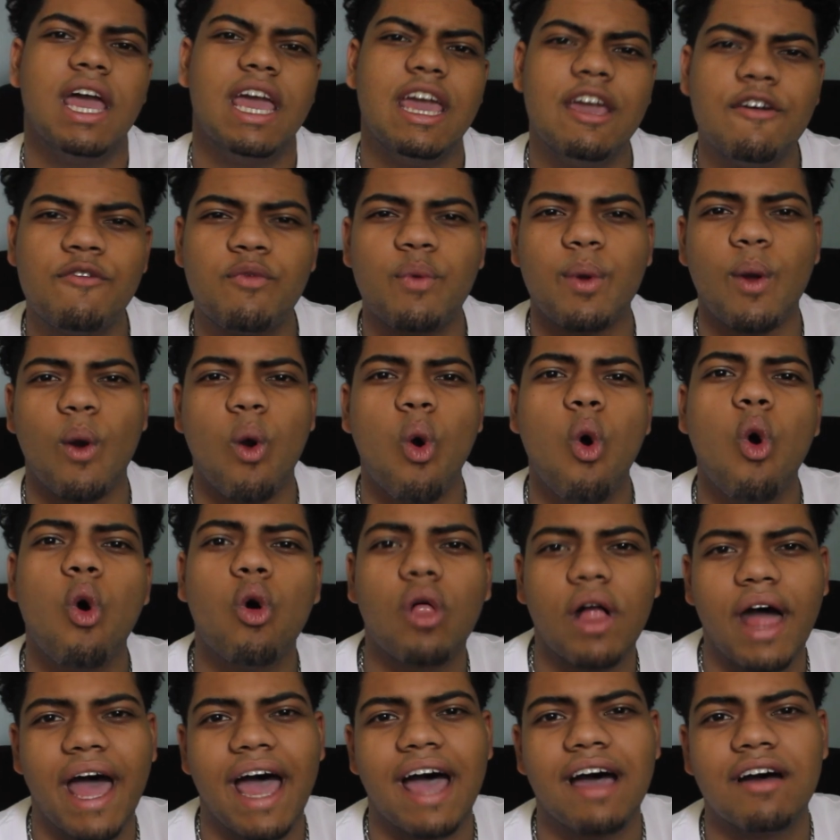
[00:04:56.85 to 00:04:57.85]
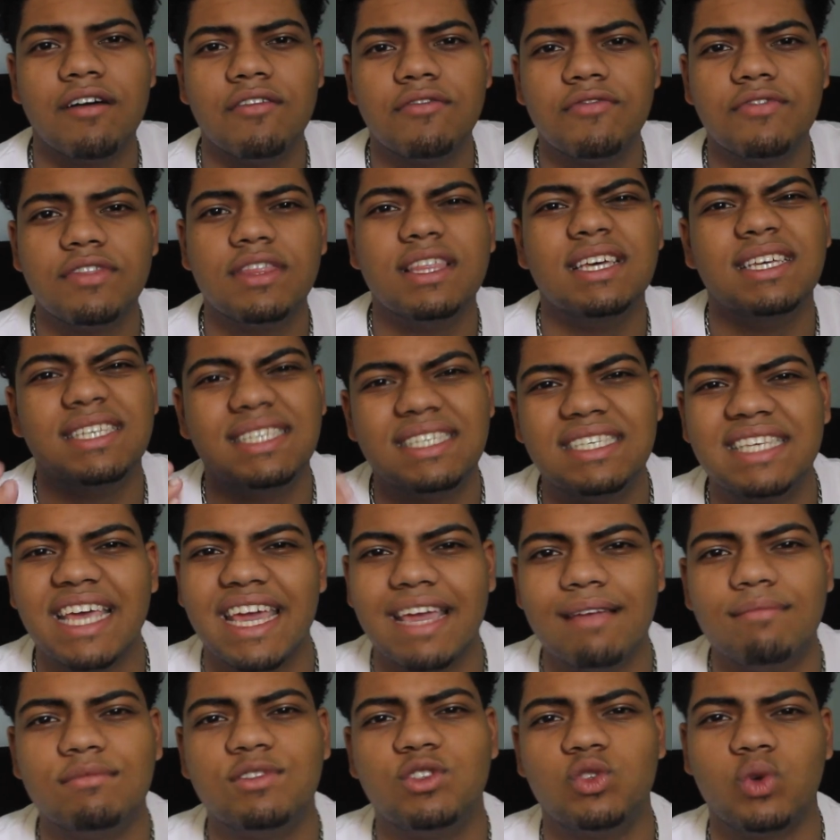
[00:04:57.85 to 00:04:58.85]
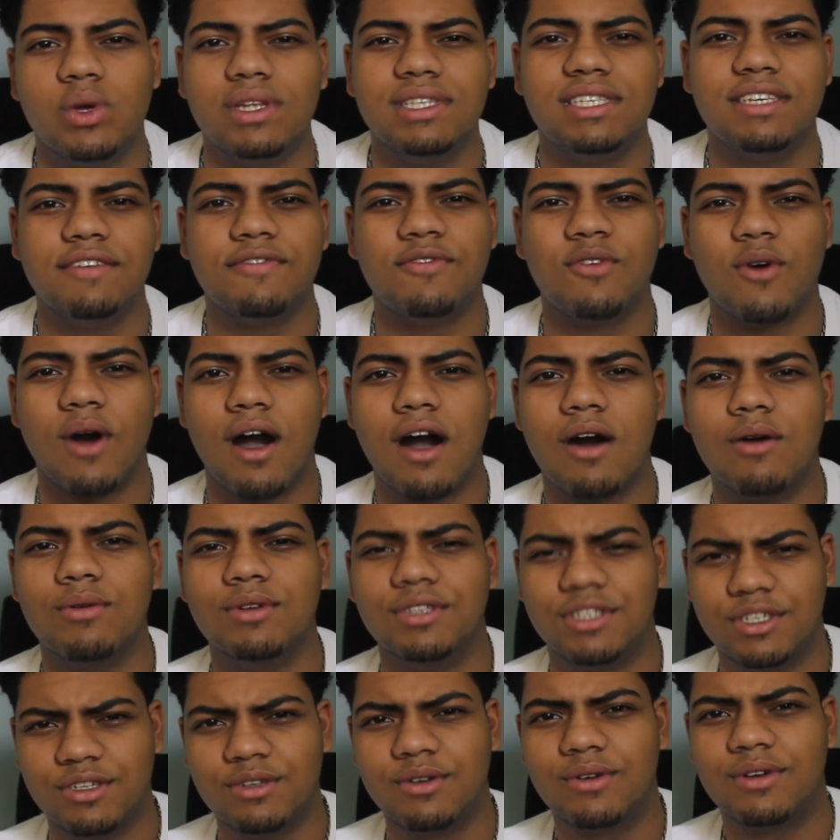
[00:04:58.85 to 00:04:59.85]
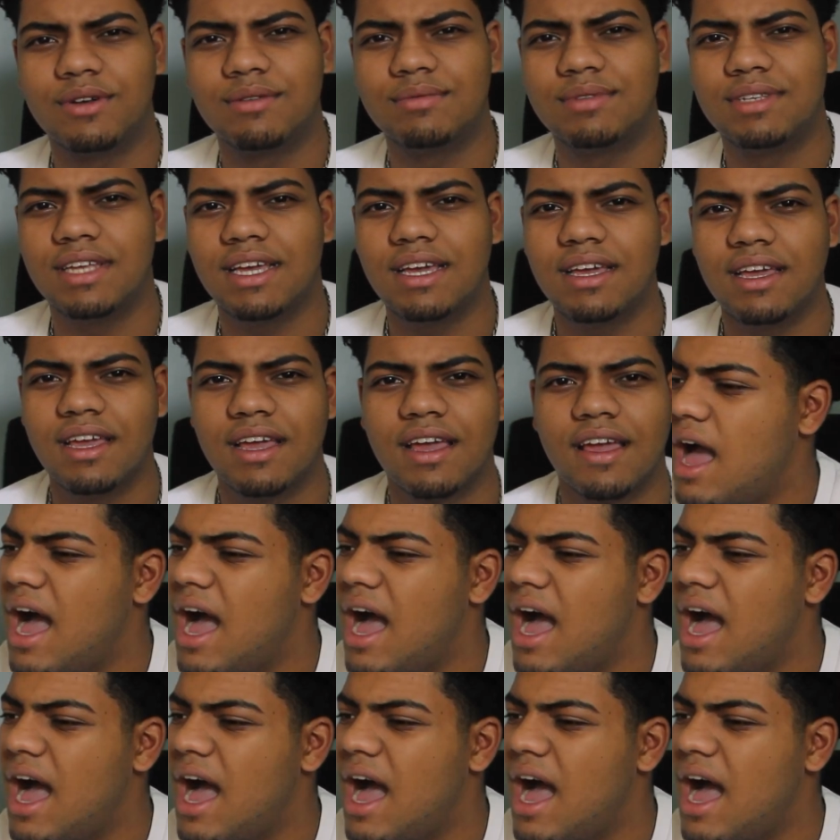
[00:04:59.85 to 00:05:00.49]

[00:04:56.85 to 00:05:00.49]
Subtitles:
if we all have the same 24 hours? You know what I'm saying?